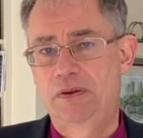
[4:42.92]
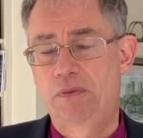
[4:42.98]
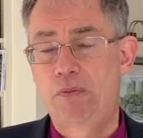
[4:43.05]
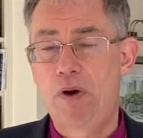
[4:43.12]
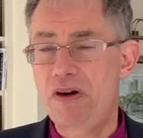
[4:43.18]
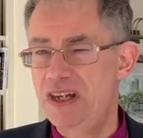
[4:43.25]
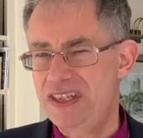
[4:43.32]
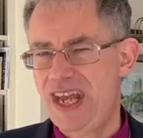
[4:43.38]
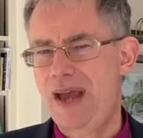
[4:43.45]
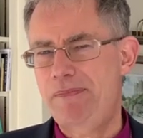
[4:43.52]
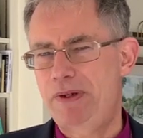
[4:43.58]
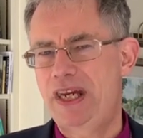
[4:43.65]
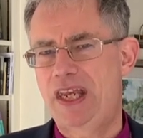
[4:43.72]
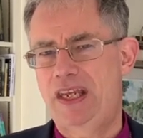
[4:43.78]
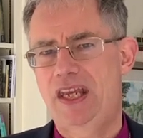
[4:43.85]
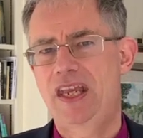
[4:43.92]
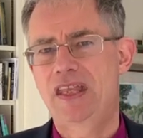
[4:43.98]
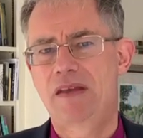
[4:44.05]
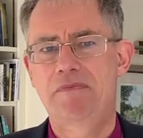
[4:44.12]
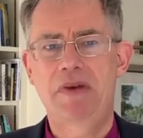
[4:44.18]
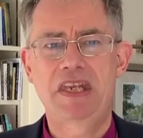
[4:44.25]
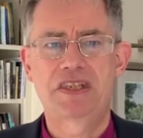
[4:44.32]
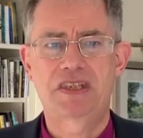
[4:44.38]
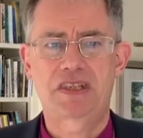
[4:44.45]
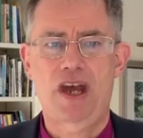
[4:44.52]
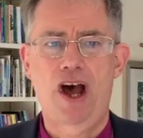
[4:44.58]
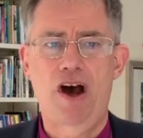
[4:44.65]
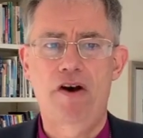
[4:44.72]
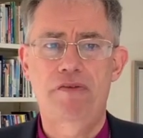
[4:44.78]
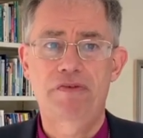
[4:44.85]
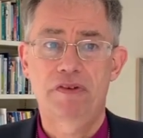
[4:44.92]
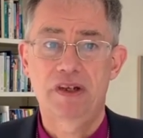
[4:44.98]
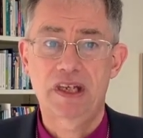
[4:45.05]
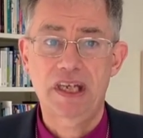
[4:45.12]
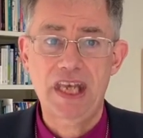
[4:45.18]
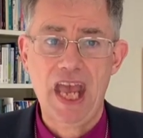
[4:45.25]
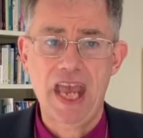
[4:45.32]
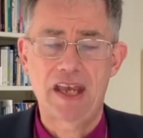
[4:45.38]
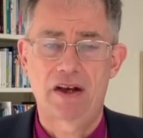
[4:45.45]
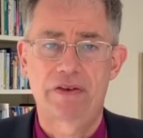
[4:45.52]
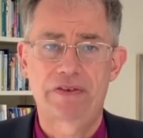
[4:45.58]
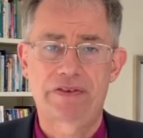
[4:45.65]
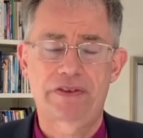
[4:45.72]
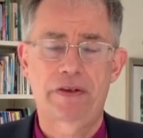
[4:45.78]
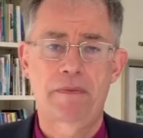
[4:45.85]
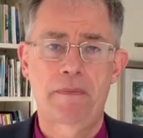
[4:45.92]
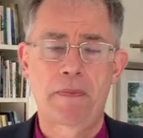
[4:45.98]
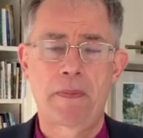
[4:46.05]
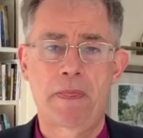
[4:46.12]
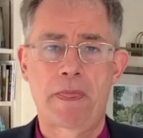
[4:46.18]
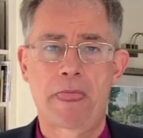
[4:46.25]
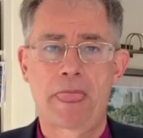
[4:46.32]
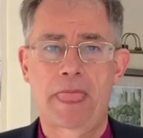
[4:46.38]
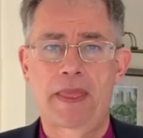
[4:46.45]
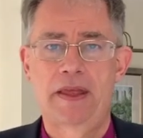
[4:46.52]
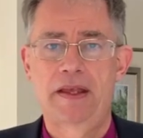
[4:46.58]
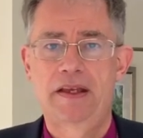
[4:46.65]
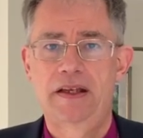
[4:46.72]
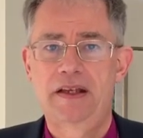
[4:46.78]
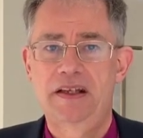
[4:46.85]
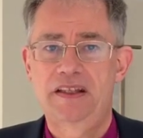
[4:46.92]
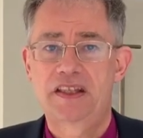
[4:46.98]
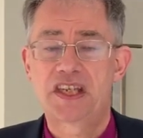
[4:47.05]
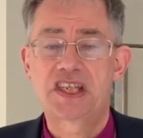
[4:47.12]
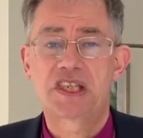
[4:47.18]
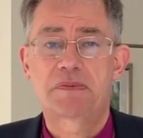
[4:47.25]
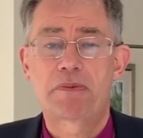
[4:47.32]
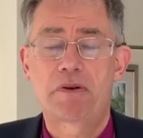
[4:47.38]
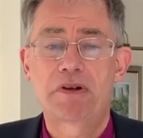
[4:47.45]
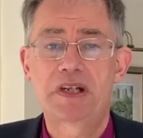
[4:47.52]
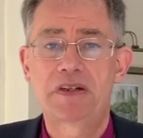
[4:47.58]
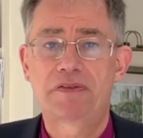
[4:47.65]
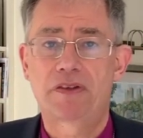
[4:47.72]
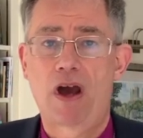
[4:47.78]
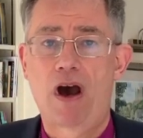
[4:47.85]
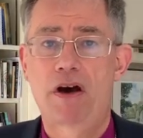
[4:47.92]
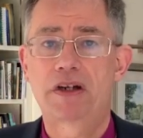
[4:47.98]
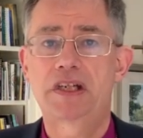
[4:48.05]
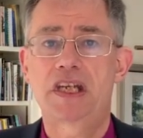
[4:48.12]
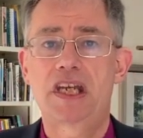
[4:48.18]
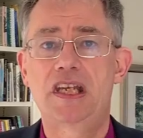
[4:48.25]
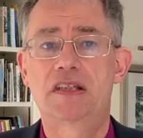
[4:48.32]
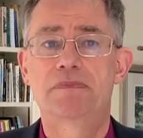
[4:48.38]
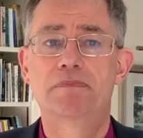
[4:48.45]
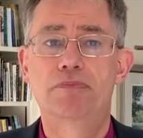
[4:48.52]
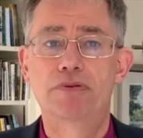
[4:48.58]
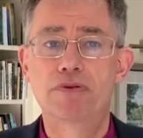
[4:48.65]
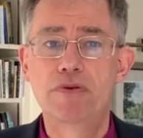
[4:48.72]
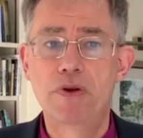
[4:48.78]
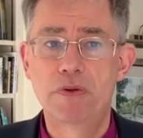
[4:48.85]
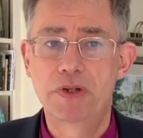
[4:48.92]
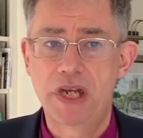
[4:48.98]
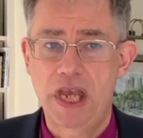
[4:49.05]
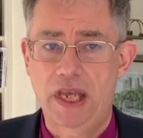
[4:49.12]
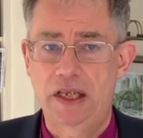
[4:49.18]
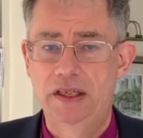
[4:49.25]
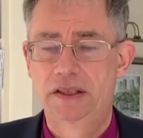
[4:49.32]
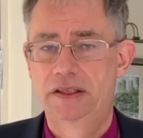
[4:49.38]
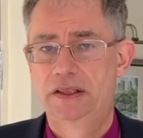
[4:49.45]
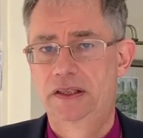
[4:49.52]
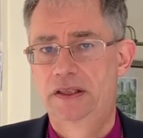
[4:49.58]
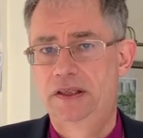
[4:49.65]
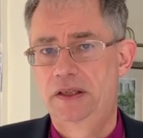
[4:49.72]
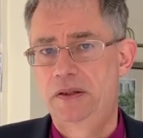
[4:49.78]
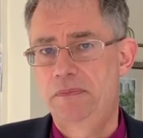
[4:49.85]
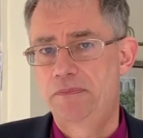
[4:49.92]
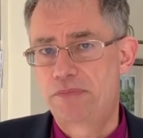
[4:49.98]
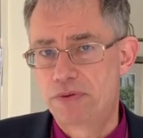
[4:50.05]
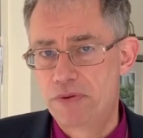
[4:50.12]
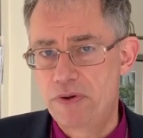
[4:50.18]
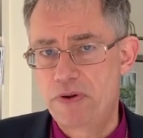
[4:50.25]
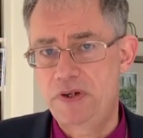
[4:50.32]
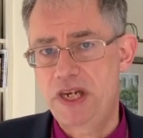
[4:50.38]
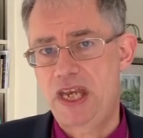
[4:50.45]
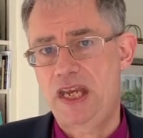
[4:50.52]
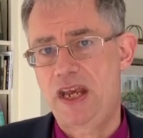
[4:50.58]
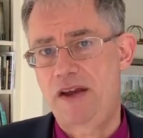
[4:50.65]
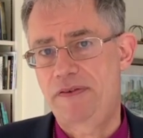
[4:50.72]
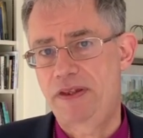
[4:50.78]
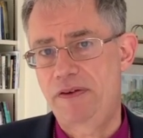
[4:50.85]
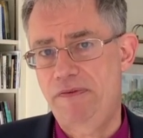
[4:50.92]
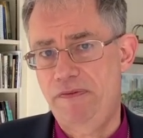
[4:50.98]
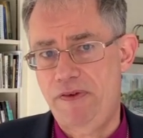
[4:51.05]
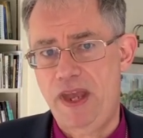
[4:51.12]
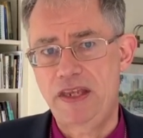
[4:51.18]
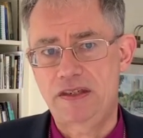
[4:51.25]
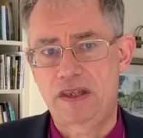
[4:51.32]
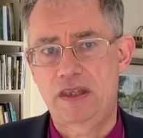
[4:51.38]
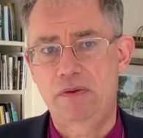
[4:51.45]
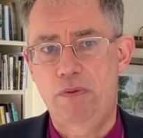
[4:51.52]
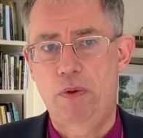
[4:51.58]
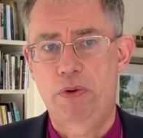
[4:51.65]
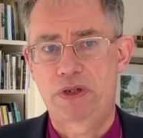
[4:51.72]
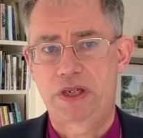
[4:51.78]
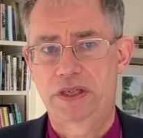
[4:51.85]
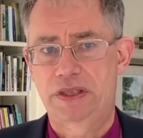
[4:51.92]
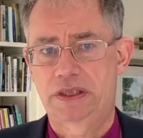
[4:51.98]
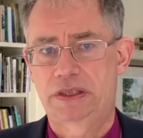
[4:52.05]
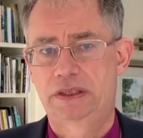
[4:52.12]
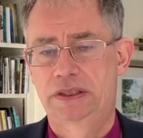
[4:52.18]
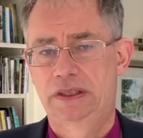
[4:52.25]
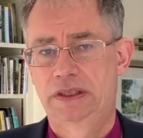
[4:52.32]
What is happening in the midst of chaos? The Spirit of God is brooding over the face of the waters.